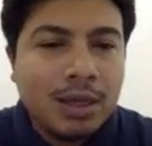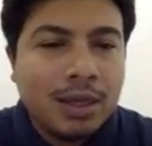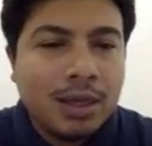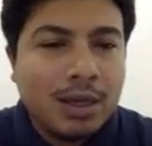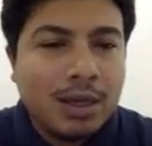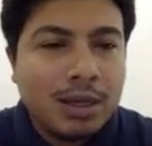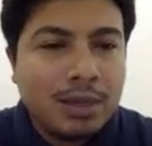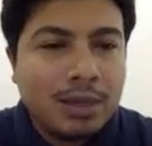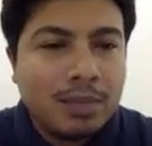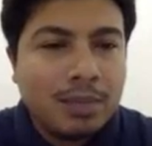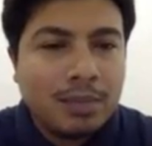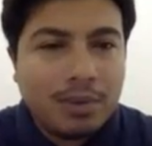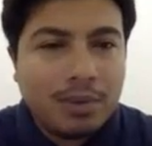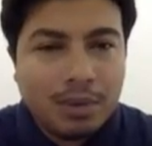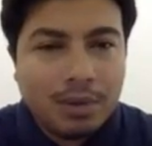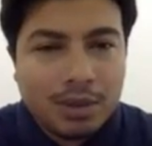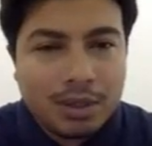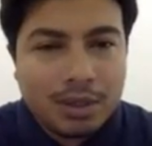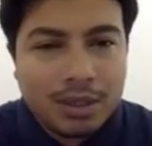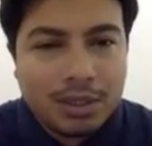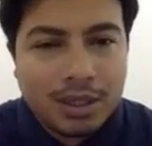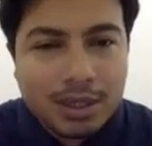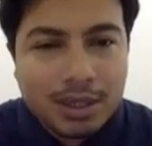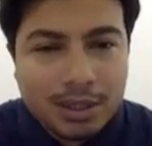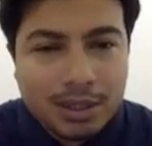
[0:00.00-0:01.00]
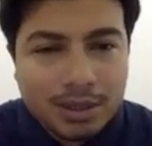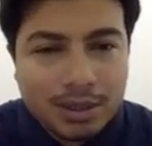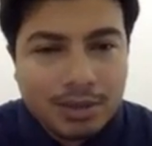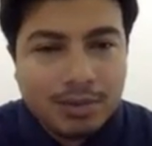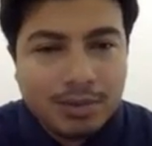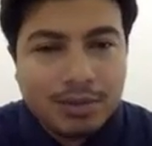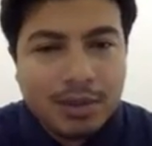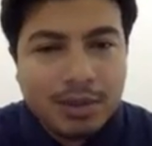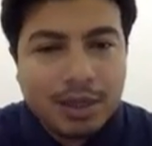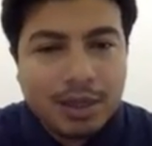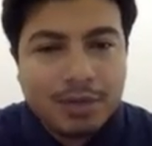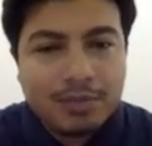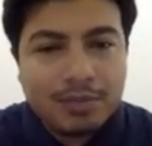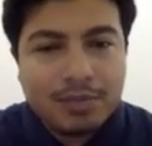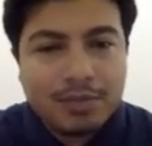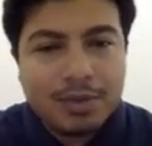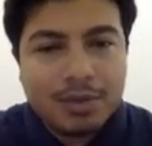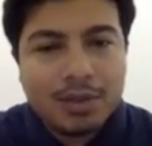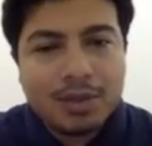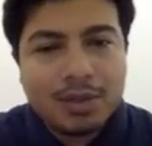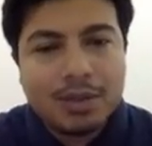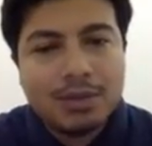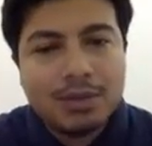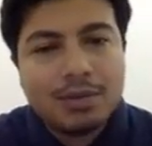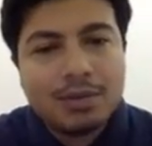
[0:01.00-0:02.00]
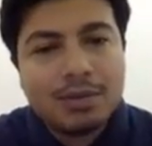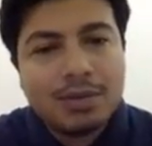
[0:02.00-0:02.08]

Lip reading: and apologize to that person.